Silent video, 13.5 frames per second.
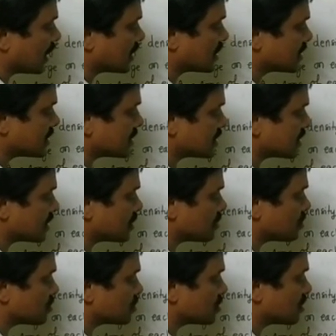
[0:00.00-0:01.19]
and this is
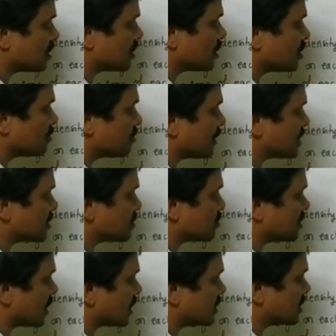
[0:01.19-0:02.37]
induced
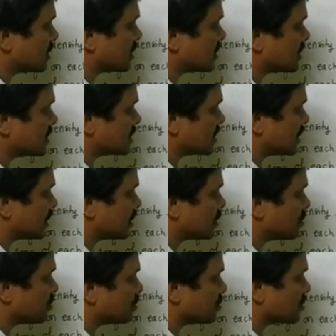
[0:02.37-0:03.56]
positive charge, this is
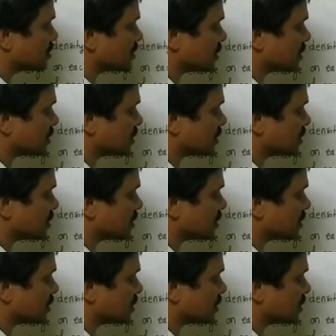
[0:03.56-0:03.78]
induced